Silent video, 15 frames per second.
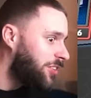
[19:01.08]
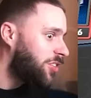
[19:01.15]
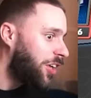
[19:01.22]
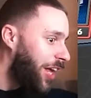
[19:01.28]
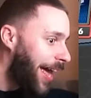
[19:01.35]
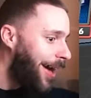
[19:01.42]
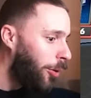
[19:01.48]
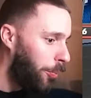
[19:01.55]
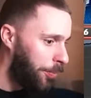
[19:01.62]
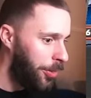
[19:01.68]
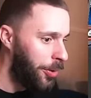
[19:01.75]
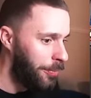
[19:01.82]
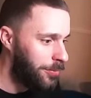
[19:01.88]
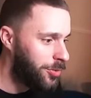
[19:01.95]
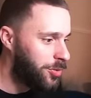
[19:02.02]
is going to help
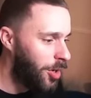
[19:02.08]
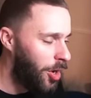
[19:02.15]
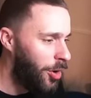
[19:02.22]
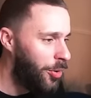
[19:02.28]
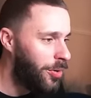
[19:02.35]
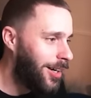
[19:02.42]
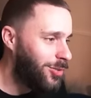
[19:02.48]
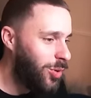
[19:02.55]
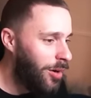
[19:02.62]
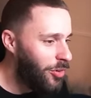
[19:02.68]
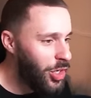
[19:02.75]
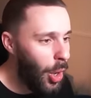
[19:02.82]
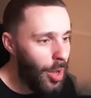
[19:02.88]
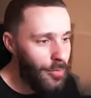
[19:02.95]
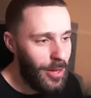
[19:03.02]
them. So I'd
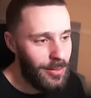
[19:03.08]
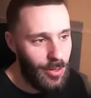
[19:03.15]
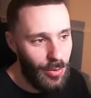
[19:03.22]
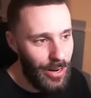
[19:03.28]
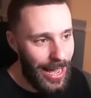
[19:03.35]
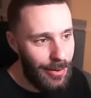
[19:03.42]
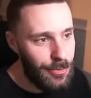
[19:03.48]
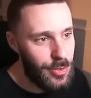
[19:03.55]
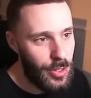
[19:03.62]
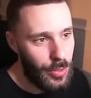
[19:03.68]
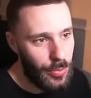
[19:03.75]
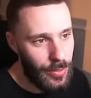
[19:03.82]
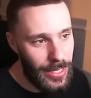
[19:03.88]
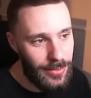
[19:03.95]
rather not if I don't have to.